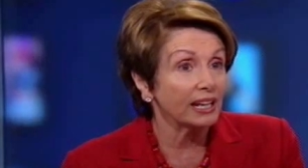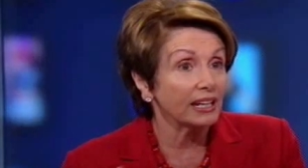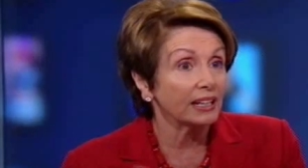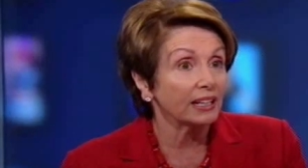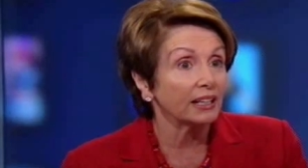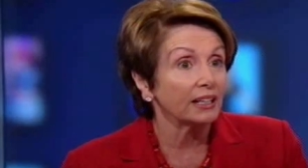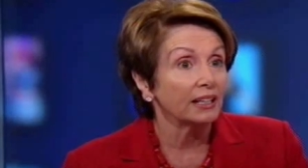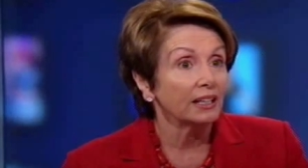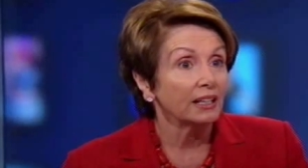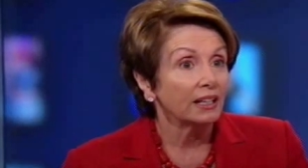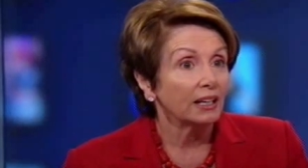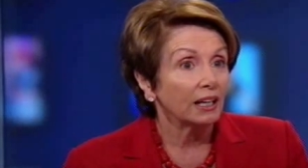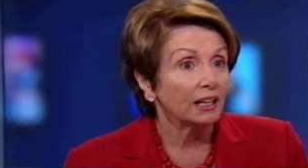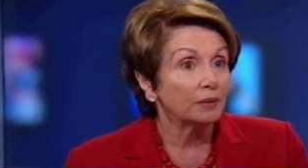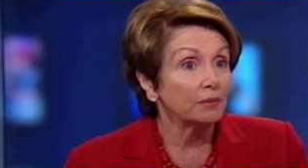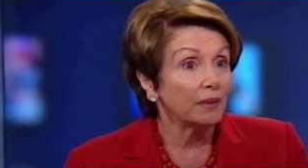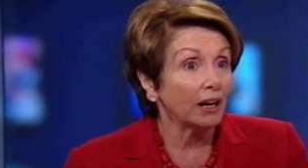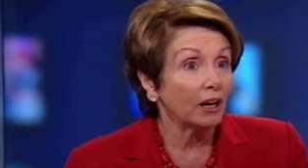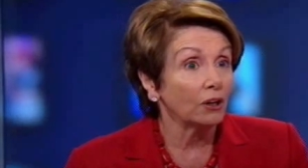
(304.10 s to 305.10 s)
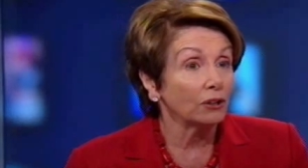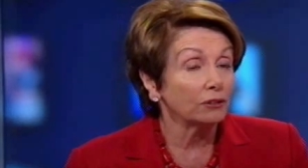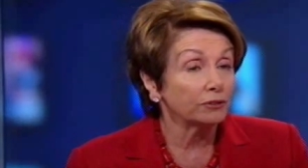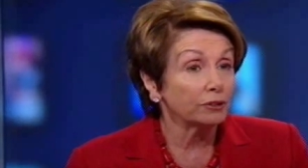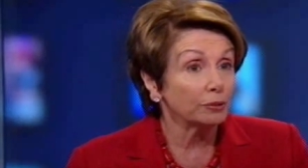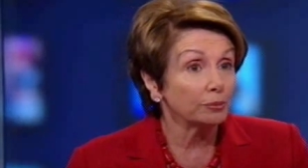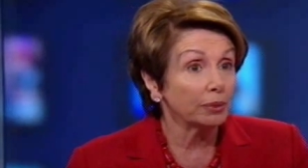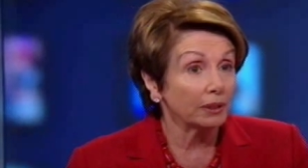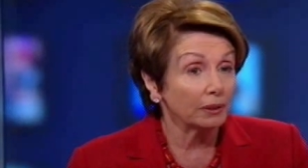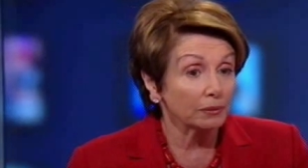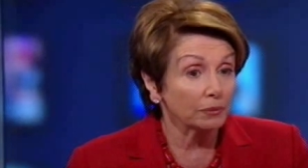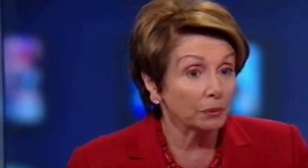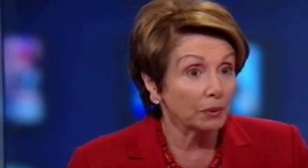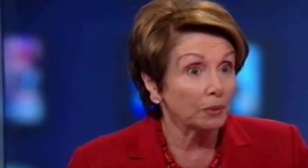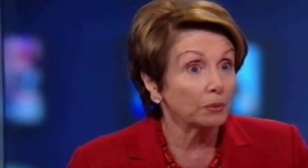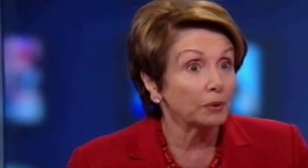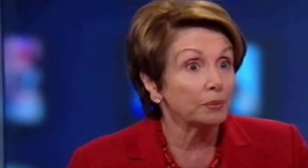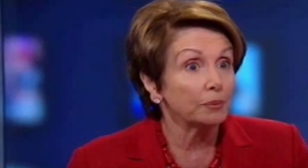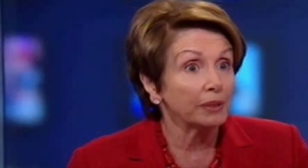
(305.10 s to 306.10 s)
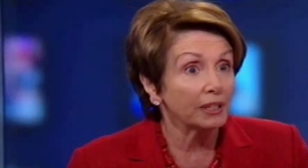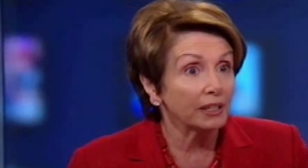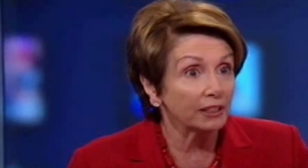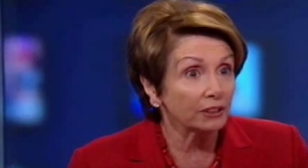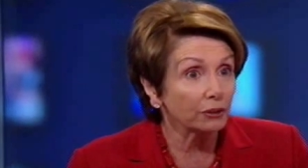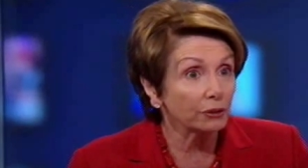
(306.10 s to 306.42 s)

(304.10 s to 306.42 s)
take over what would be